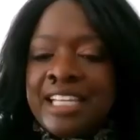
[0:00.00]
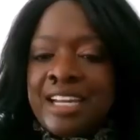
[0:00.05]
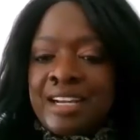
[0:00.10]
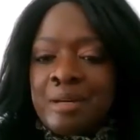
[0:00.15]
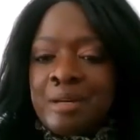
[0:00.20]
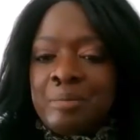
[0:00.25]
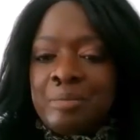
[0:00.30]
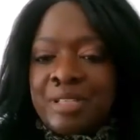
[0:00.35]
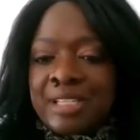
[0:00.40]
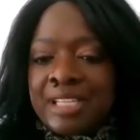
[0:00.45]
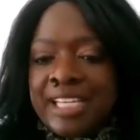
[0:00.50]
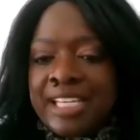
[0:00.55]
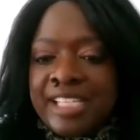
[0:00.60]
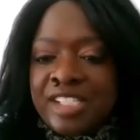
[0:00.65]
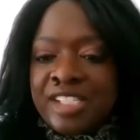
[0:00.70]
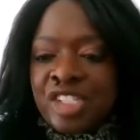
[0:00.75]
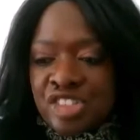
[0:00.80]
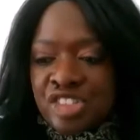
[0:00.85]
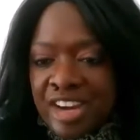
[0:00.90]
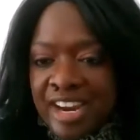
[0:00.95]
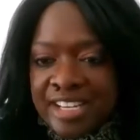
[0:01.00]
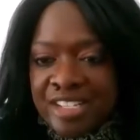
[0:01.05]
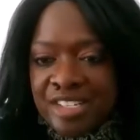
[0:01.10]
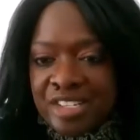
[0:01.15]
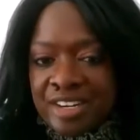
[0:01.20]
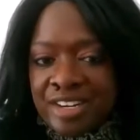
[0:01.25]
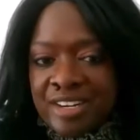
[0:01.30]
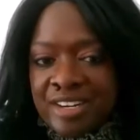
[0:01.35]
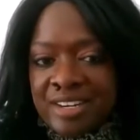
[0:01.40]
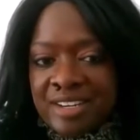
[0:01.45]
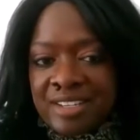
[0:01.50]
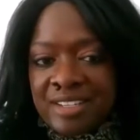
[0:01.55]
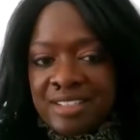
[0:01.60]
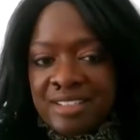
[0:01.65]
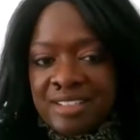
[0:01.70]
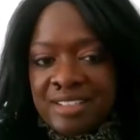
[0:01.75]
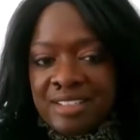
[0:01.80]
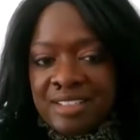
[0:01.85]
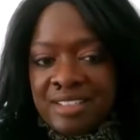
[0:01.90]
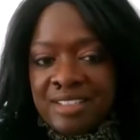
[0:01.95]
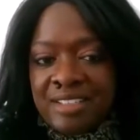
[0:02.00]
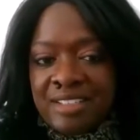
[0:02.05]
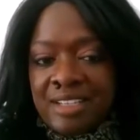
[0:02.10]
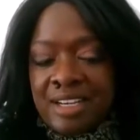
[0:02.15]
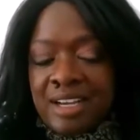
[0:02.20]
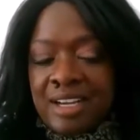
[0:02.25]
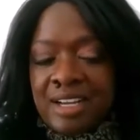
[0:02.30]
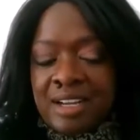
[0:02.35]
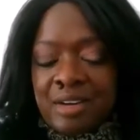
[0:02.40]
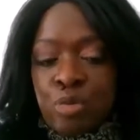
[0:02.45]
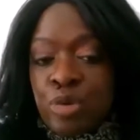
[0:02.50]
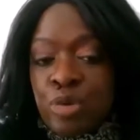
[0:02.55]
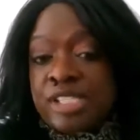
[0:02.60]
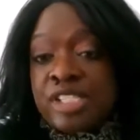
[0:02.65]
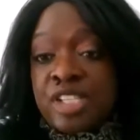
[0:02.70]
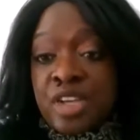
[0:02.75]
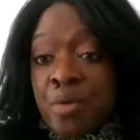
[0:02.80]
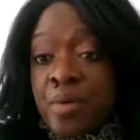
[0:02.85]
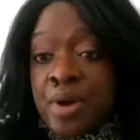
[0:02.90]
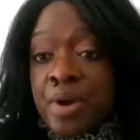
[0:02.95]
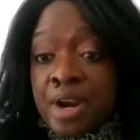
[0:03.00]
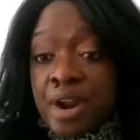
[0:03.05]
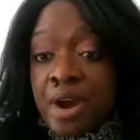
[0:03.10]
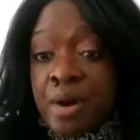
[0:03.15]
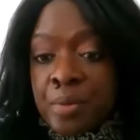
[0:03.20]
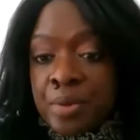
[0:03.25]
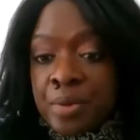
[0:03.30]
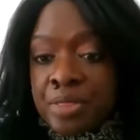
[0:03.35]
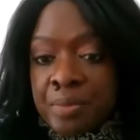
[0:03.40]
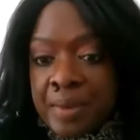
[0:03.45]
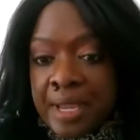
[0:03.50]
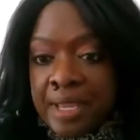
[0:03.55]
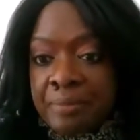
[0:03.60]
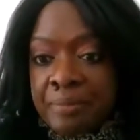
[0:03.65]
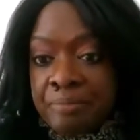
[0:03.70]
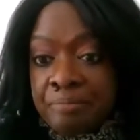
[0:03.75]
a complete stranger what's going on with me.